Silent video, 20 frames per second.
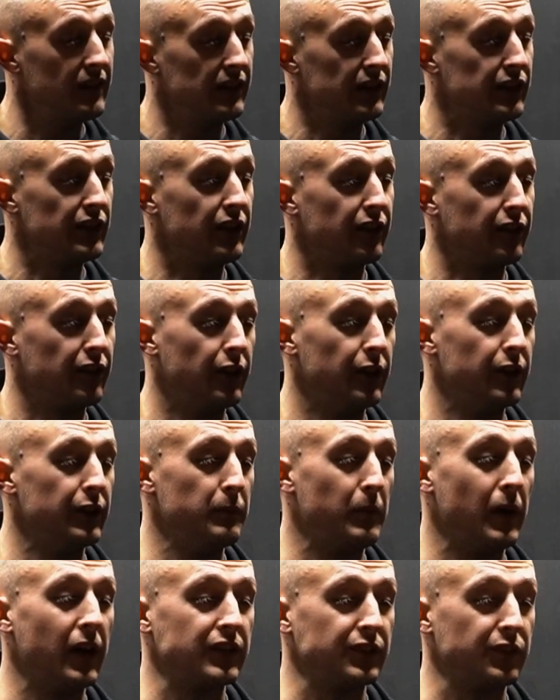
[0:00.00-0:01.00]
Great throwing
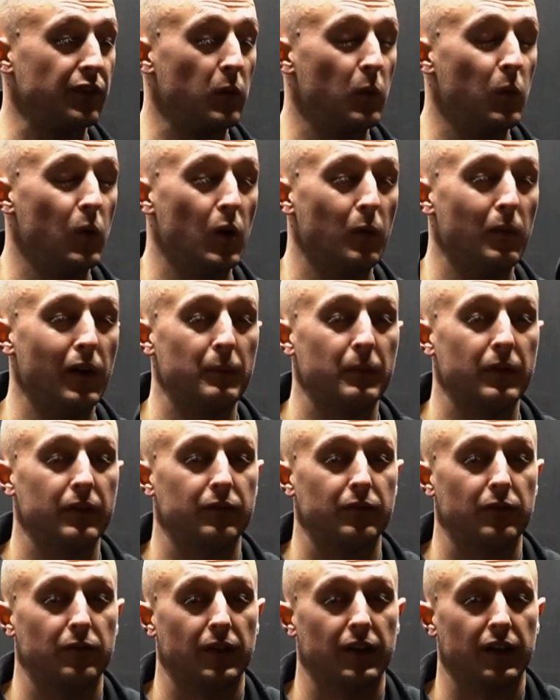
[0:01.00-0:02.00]
part of your warm up
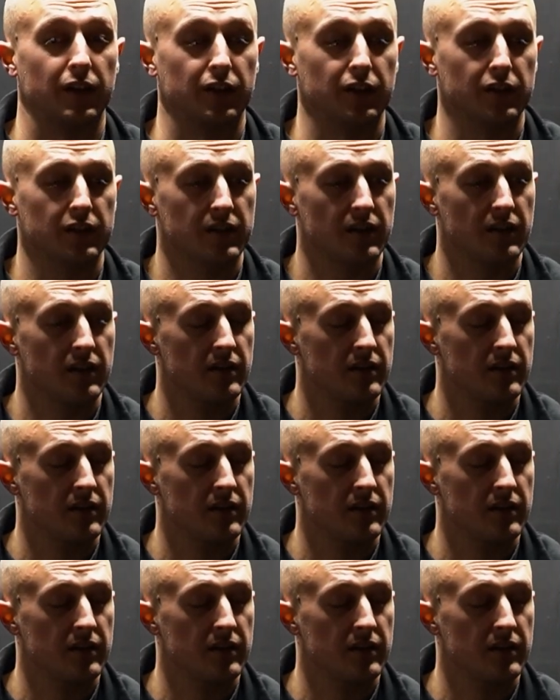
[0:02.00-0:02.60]
if you find it good.